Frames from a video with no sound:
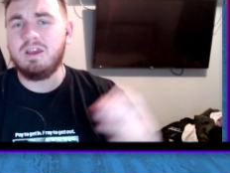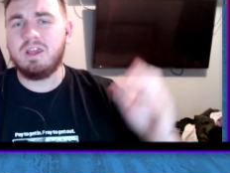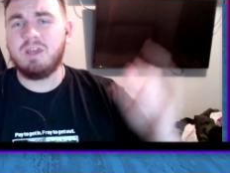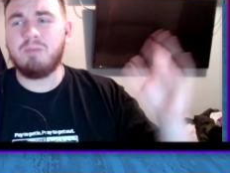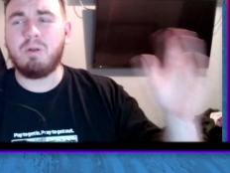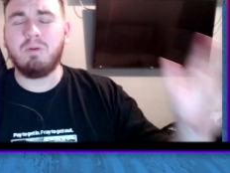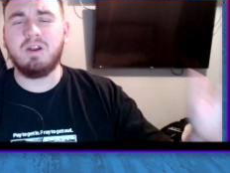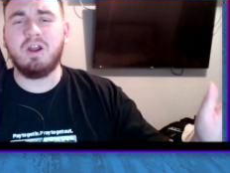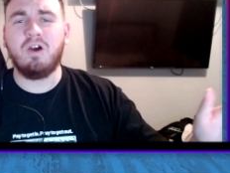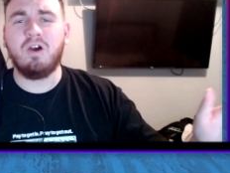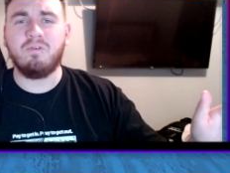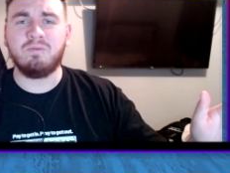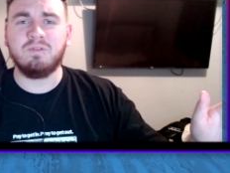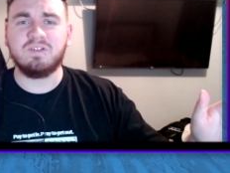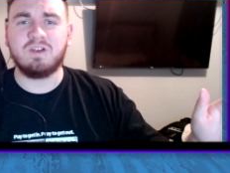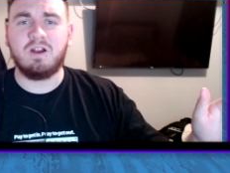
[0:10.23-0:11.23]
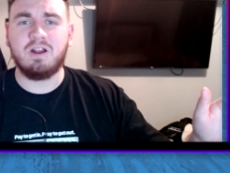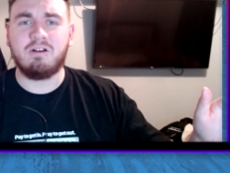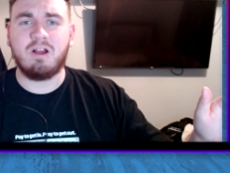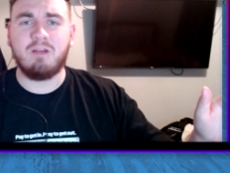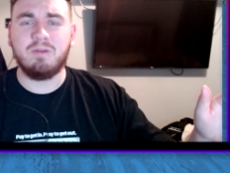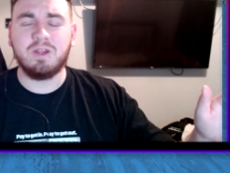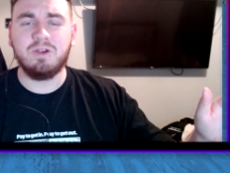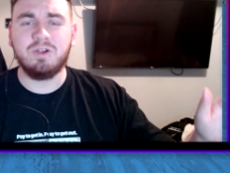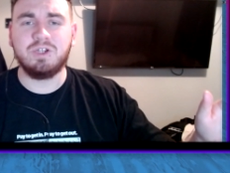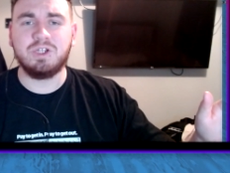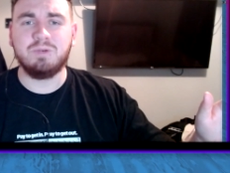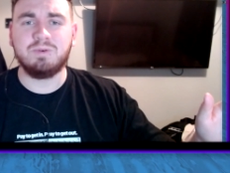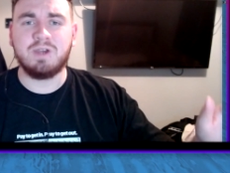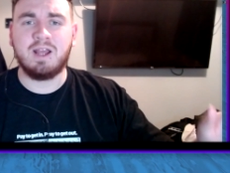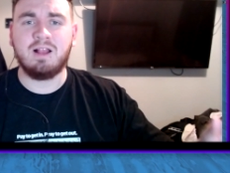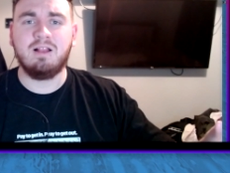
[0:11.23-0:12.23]
You probably know him from the Scotty Cranmer YouTube
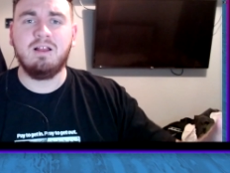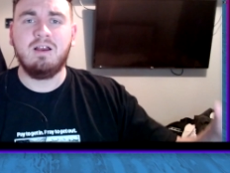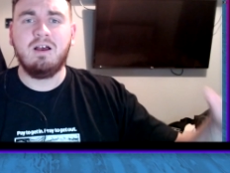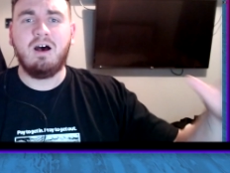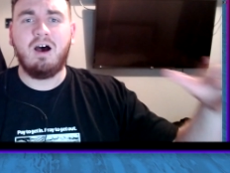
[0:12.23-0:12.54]
channel.